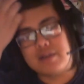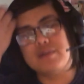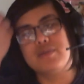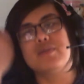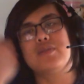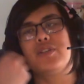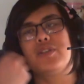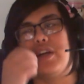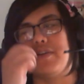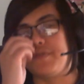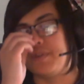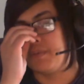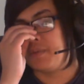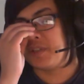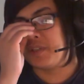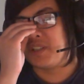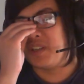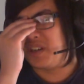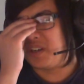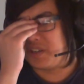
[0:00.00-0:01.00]
Sheffield
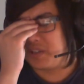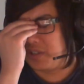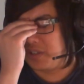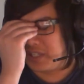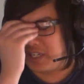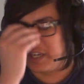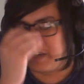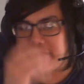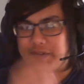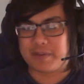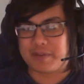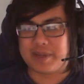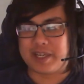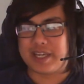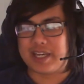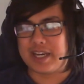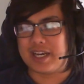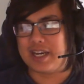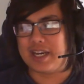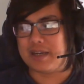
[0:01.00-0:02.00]
was not a good day for
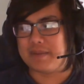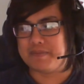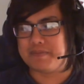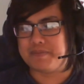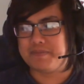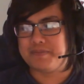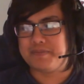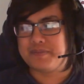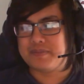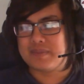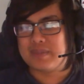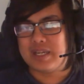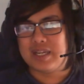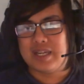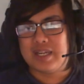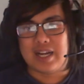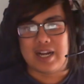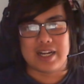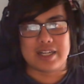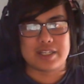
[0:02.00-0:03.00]
me.
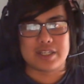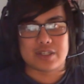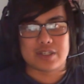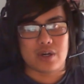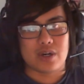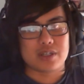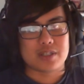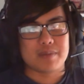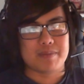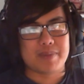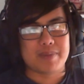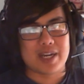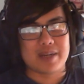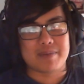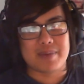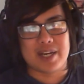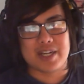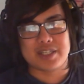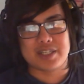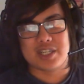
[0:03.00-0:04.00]
I just got some bad
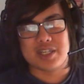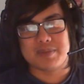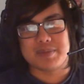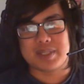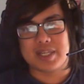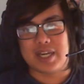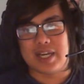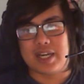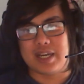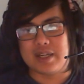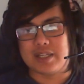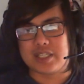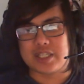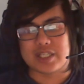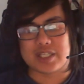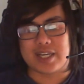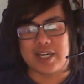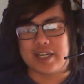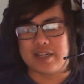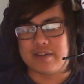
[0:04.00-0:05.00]
matchups and
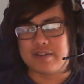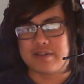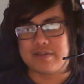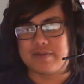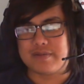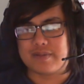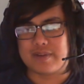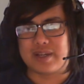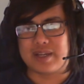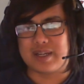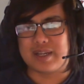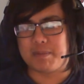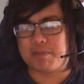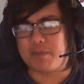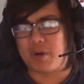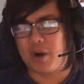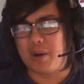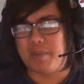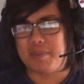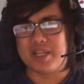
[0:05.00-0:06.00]
just kind of
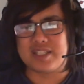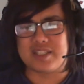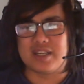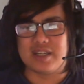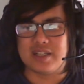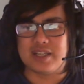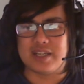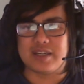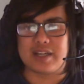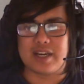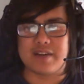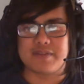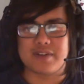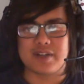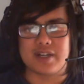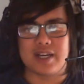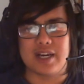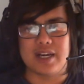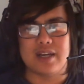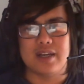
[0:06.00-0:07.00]
got a bit tilted after
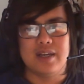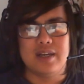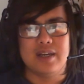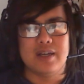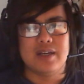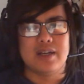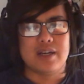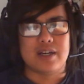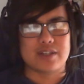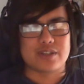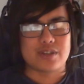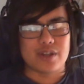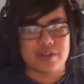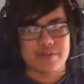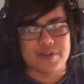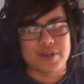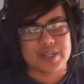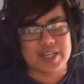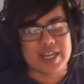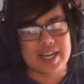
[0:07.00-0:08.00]
that. I saw the
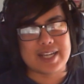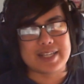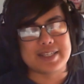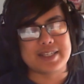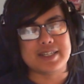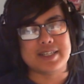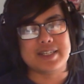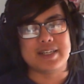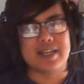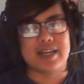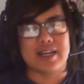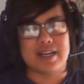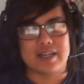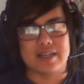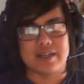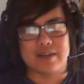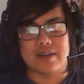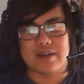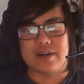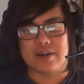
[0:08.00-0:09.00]
Volcanion
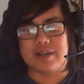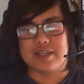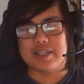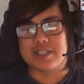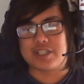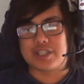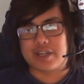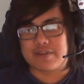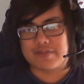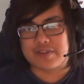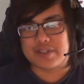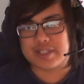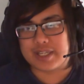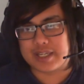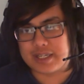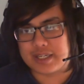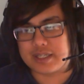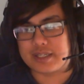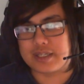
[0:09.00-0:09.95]
in Sheffield, and